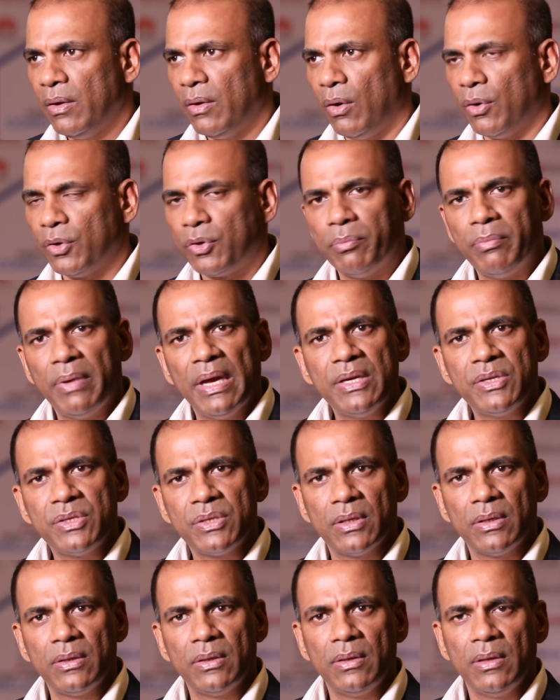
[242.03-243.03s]

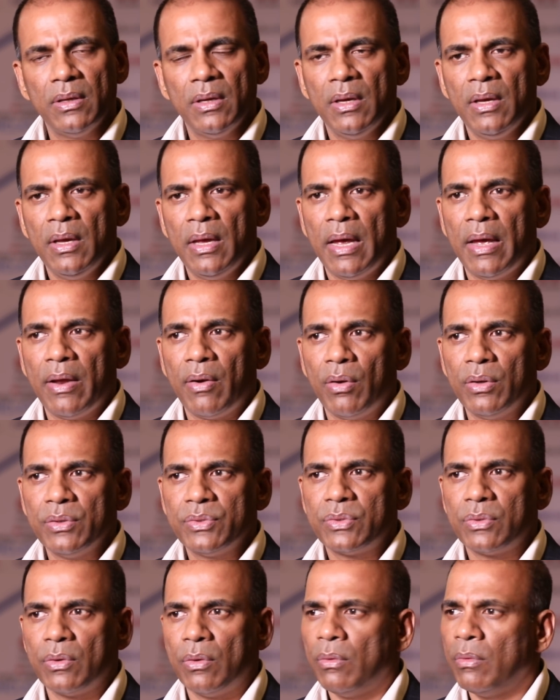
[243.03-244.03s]
automation, and
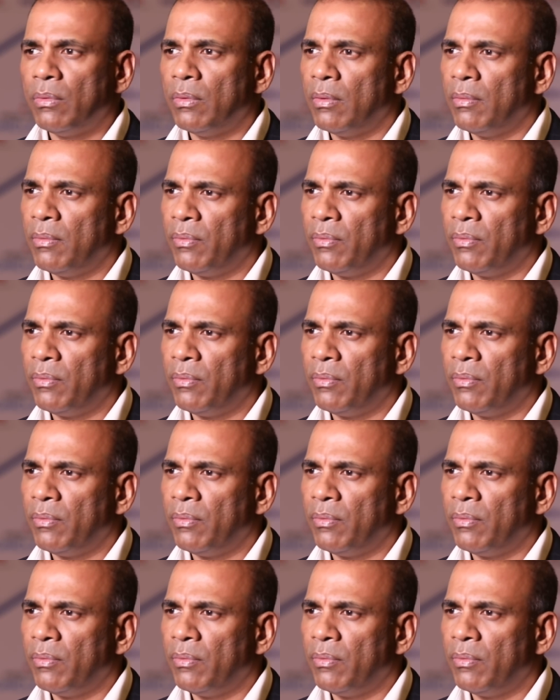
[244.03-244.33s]
also